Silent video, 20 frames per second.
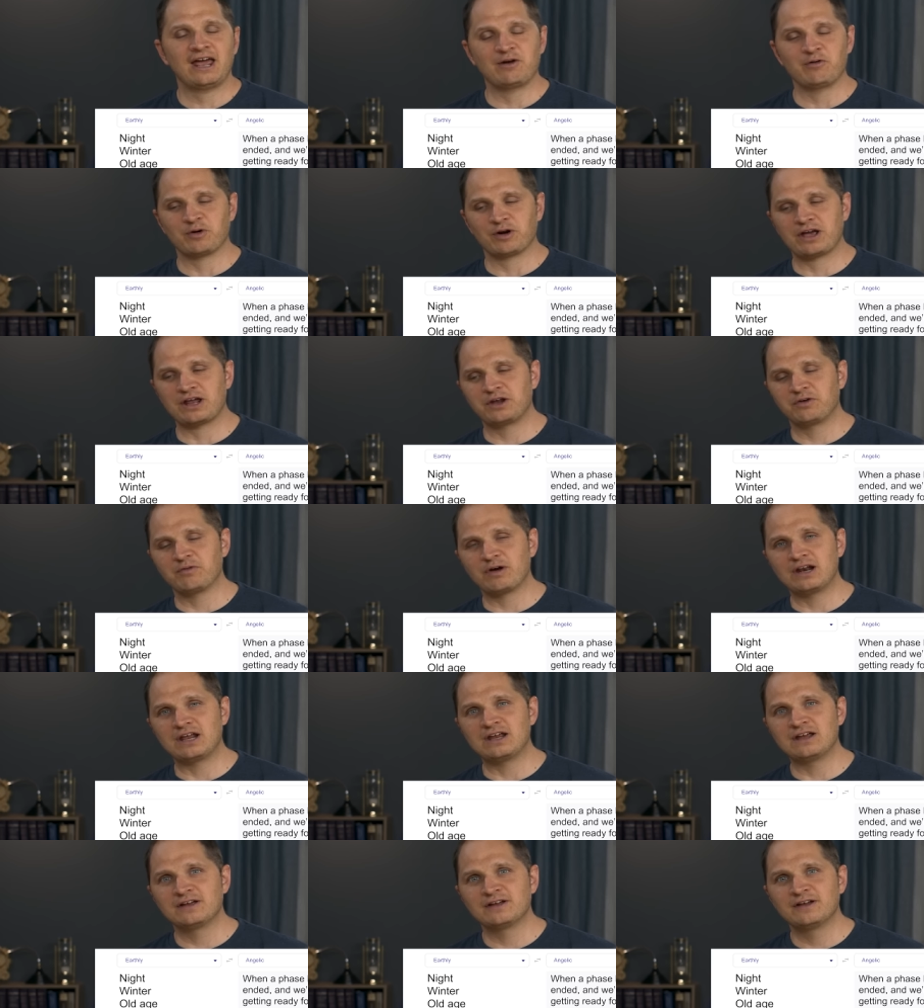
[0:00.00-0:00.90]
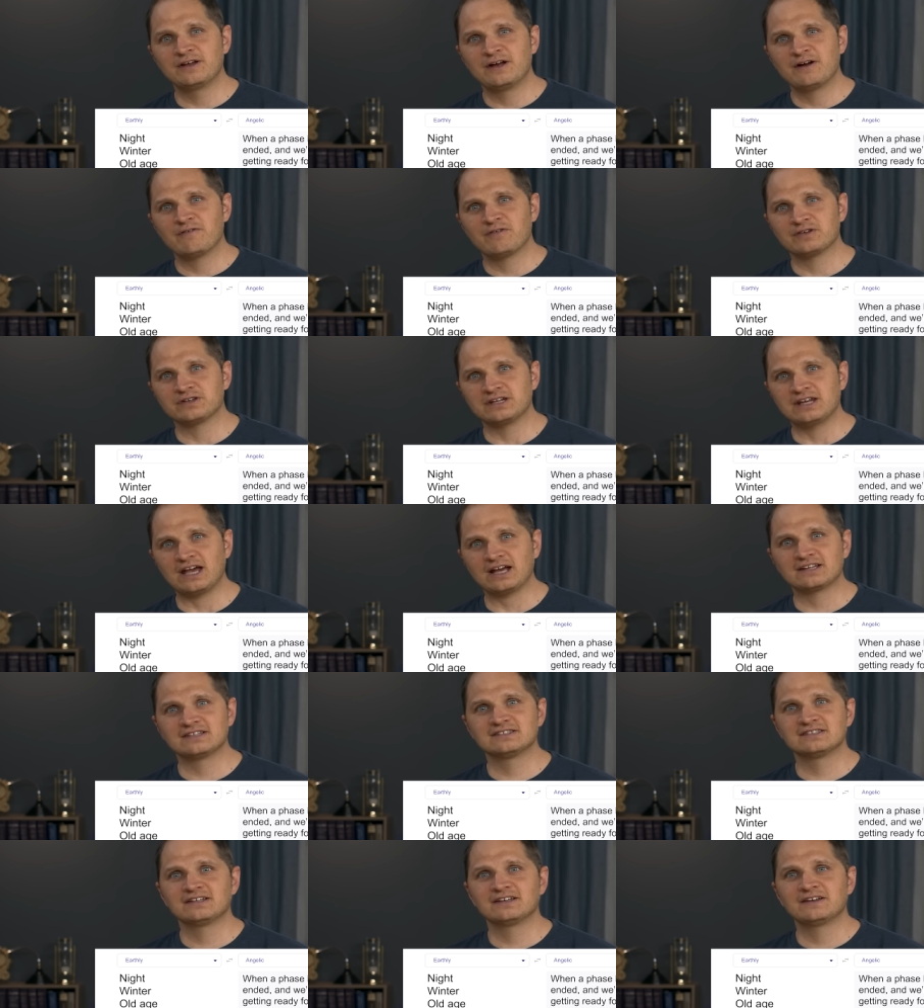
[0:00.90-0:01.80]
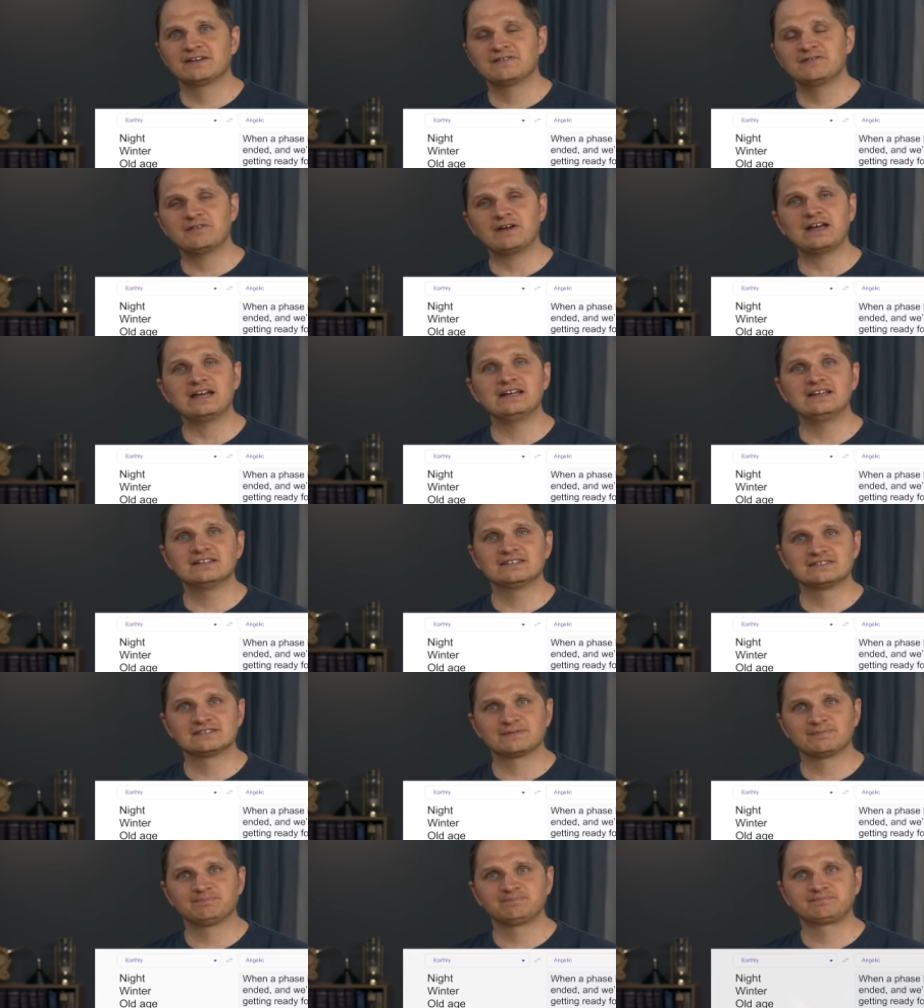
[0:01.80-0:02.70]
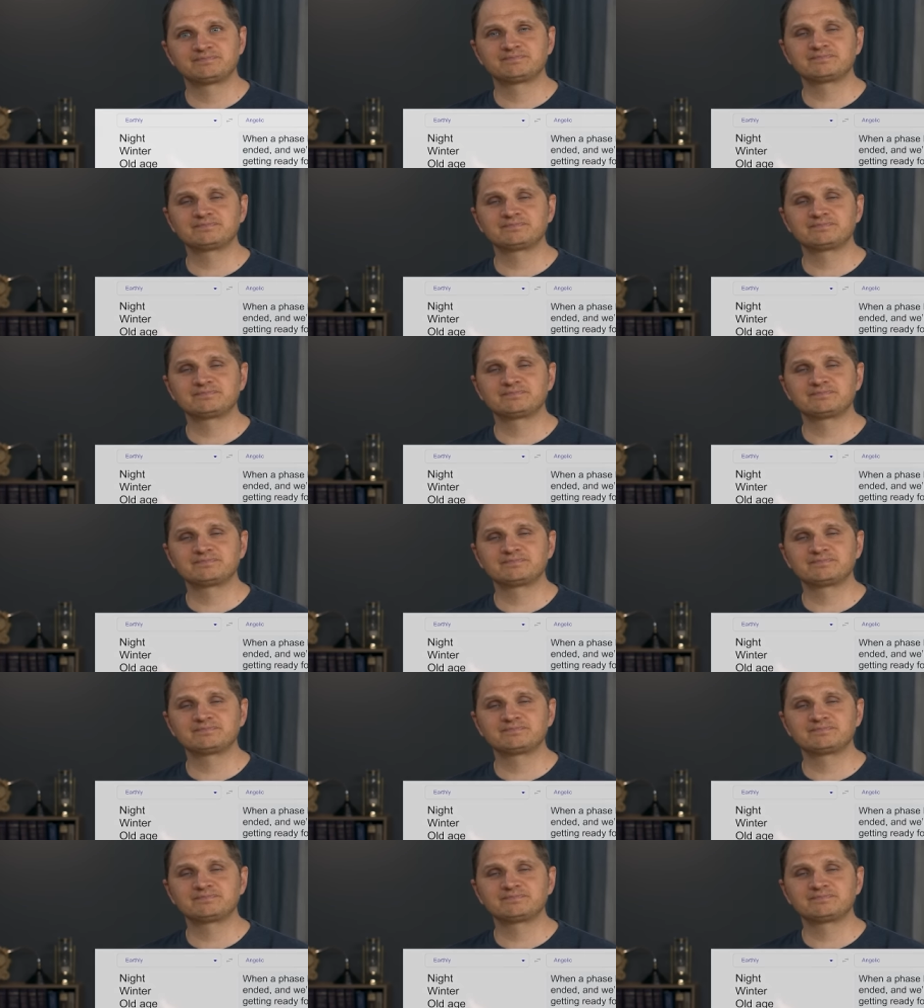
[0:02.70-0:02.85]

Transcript: and we're getting ready for the next phase.